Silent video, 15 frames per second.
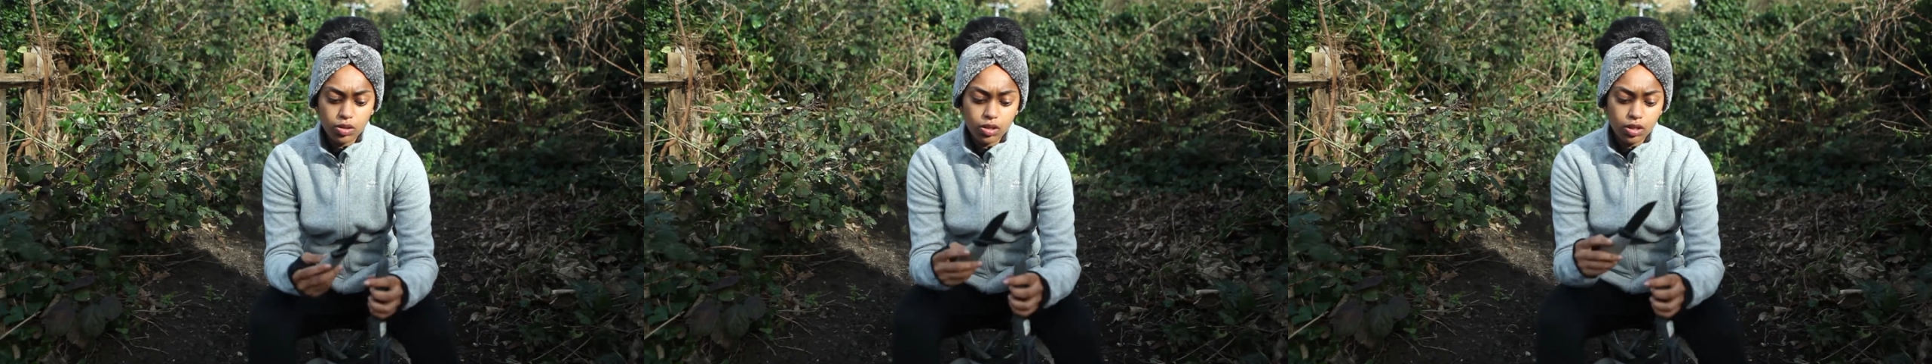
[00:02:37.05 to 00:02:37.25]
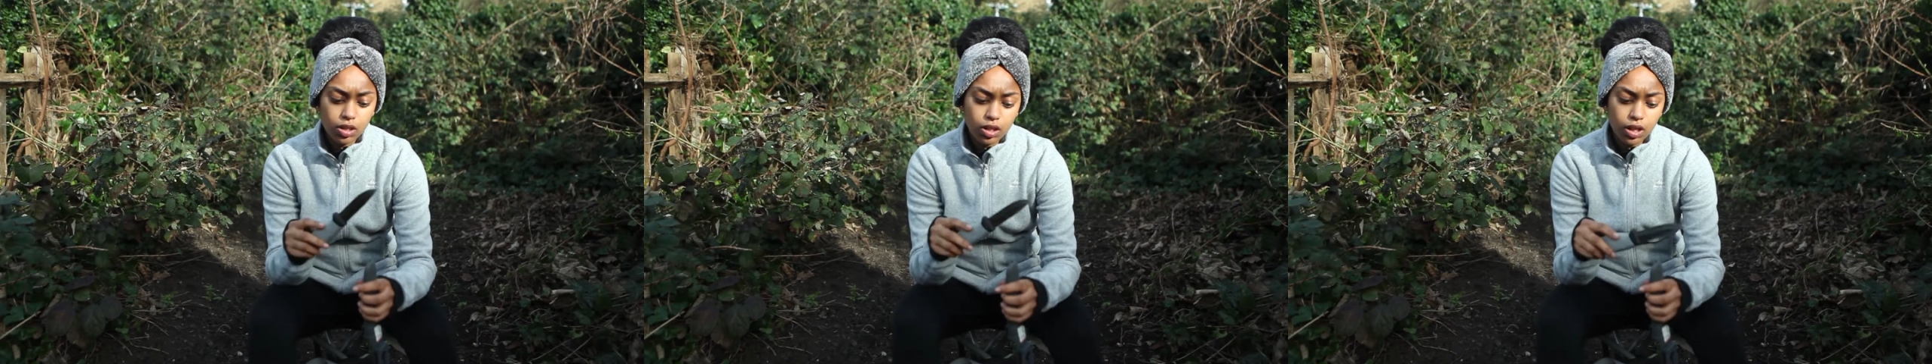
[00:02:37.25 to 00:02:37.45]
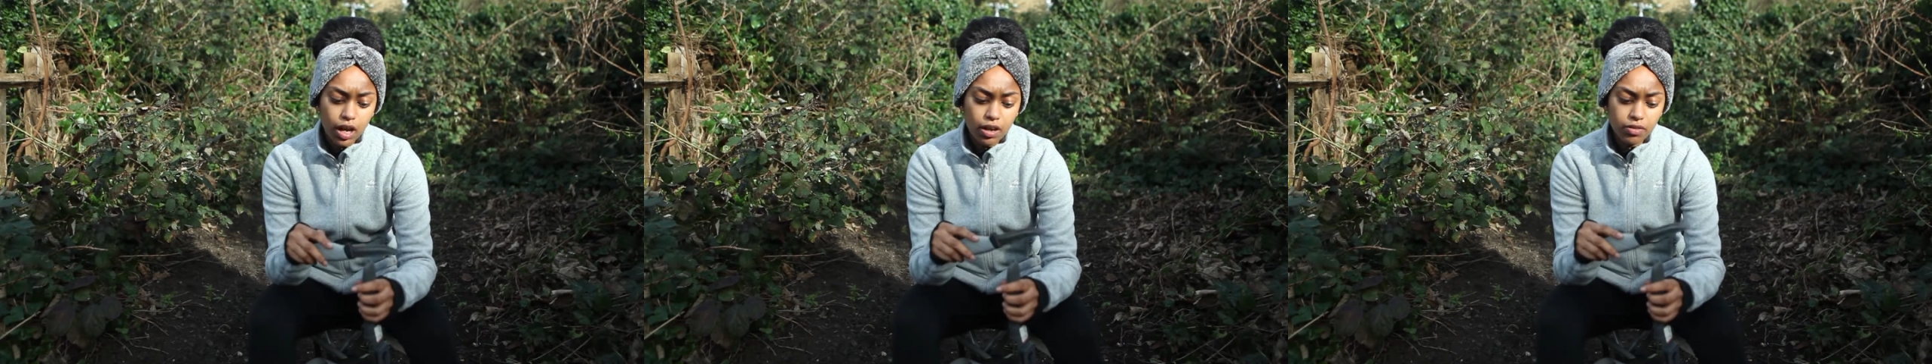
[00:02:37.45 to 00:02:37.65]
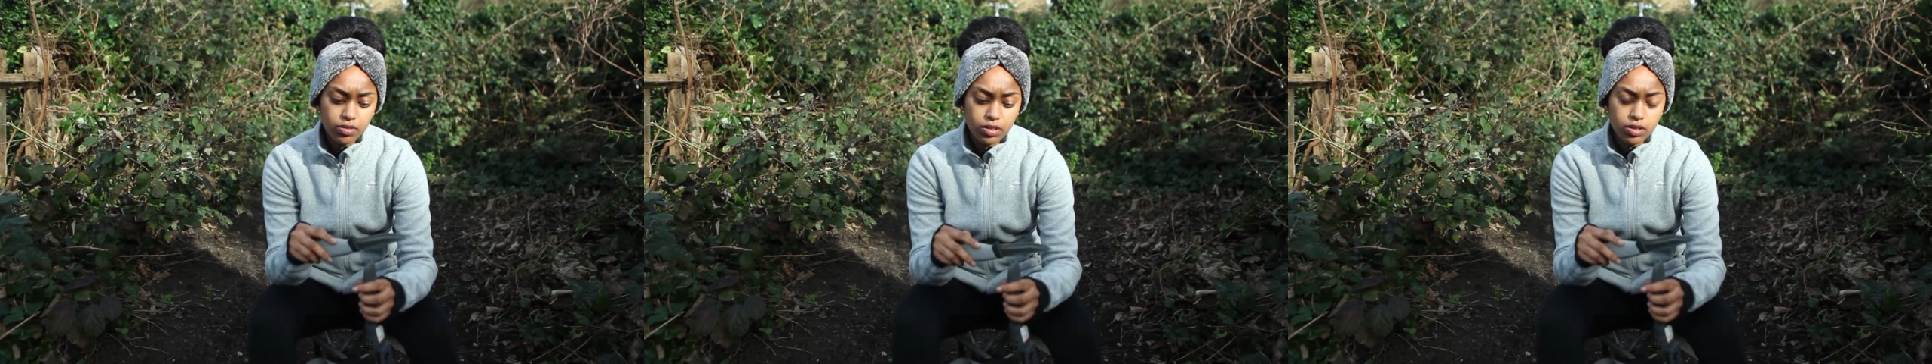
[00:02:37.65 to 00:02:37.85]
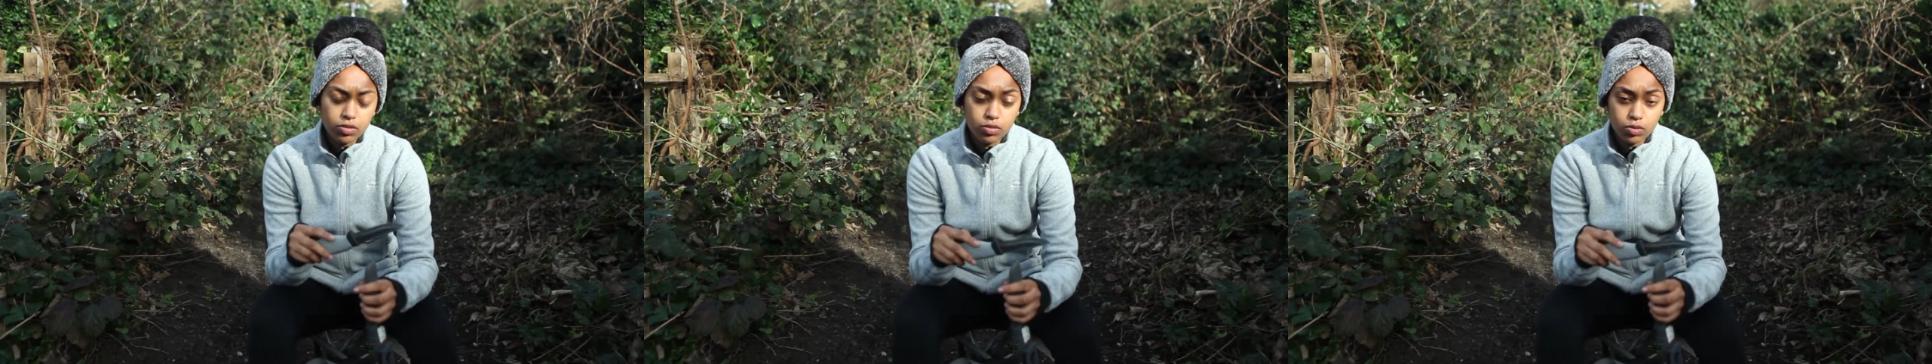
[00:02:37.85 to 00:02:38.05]
The knife
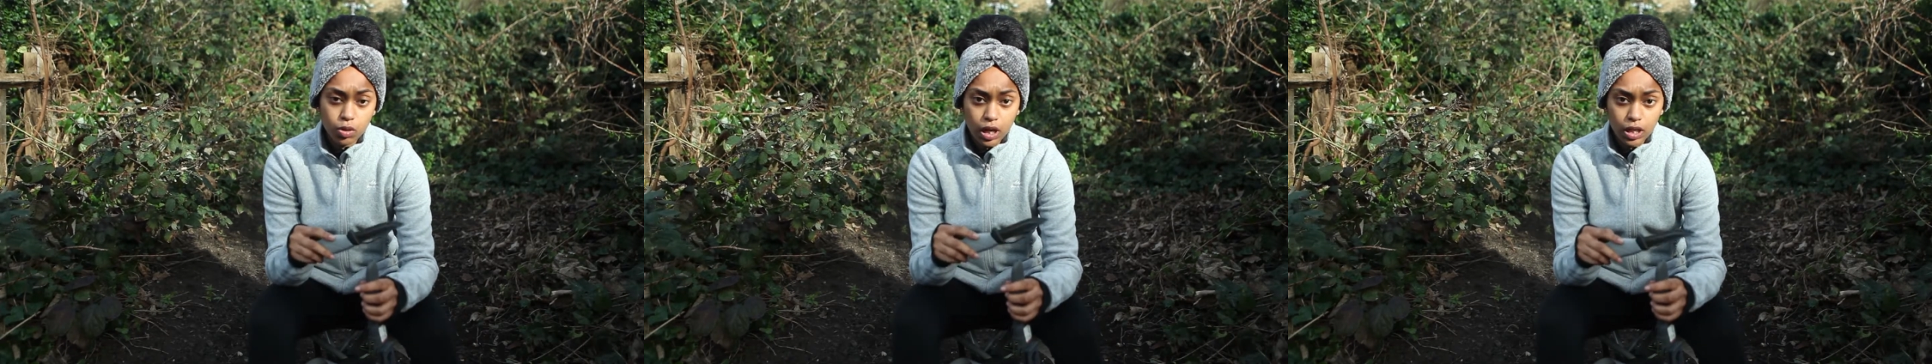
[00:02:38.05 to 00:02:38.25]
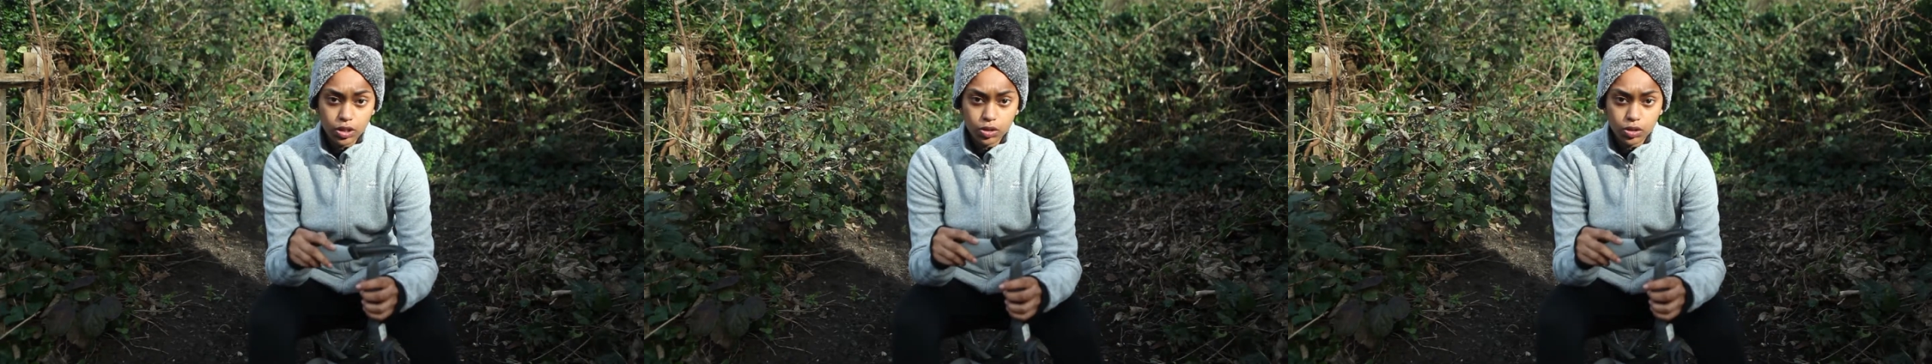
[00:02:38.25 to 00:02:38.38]
is quite